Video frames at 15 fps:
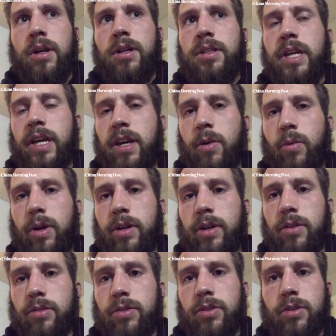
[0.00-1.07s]
take a
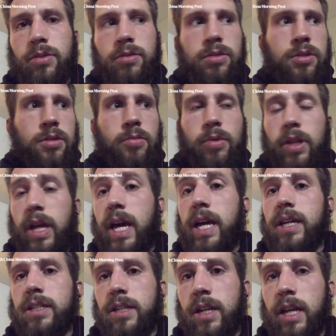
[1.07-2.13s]
week or two to
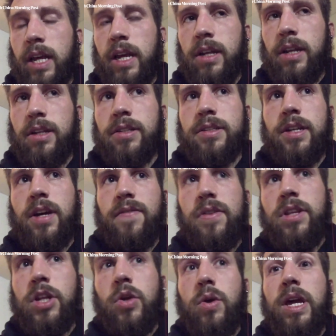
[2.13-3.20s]
relax and eat and stuff,
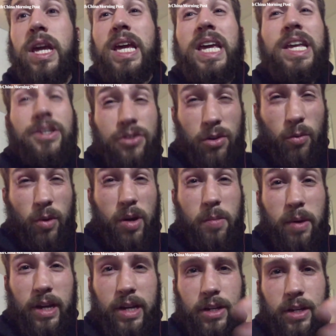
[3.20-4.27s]
and then you ease your way
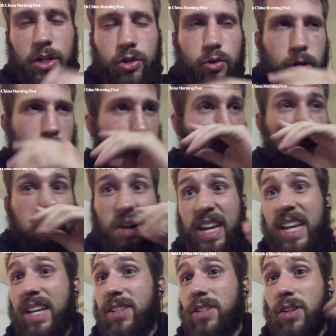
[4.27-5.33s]
back into training. Nobody
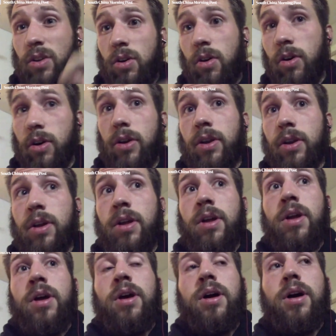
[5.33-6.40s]
hits it hard,
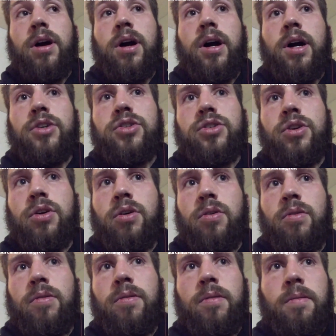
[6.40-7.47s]

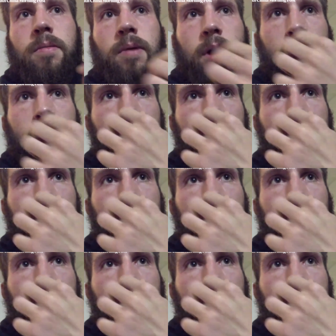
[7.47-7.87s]
so I